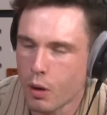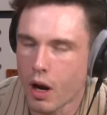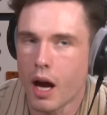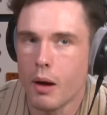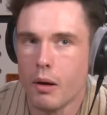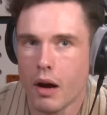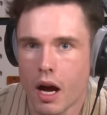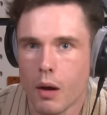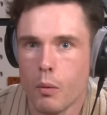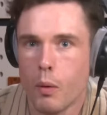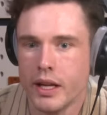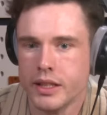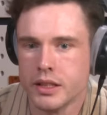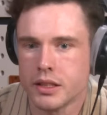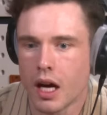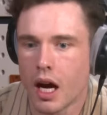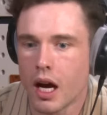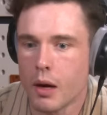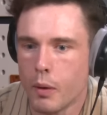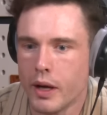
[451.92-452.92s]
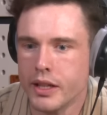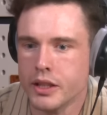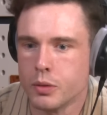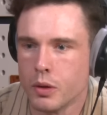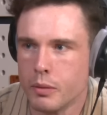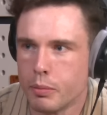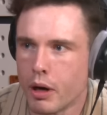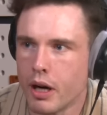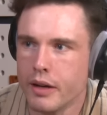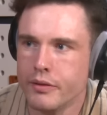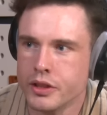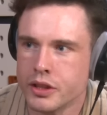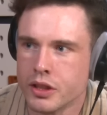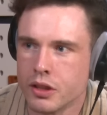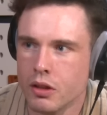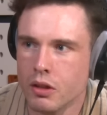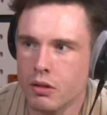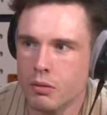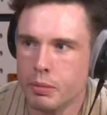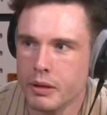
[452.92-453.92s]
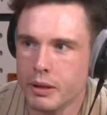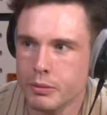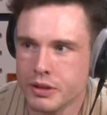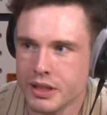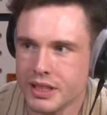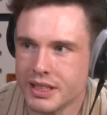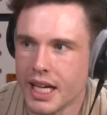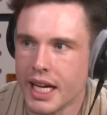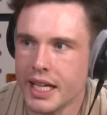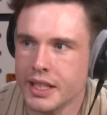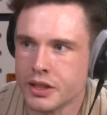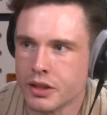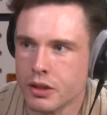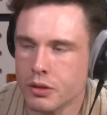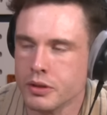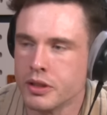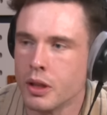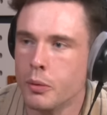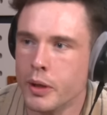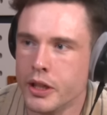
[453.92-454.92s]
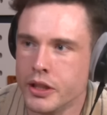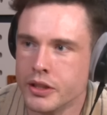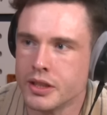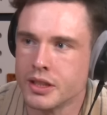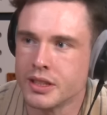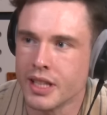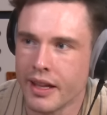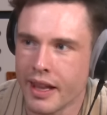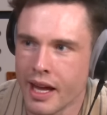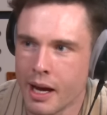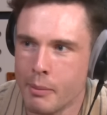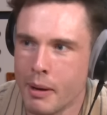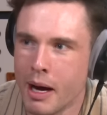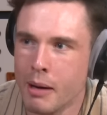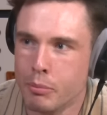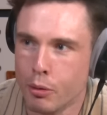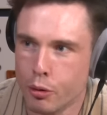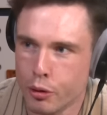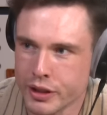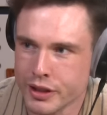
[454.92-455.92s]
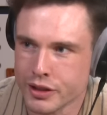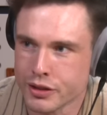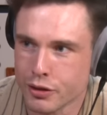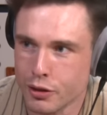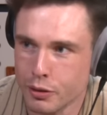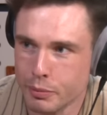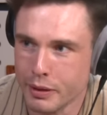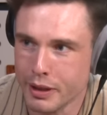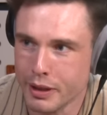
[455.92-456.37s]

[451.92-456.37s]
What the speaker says: I went to a private school, but it was a day school, so we used to say that about boarding school